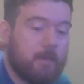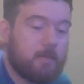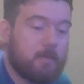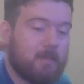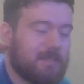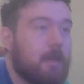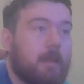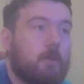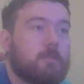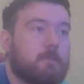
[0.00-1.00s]
So it
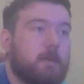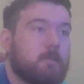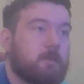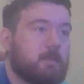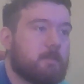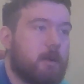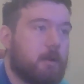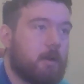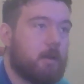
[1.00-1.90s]
holds a special place in my heart.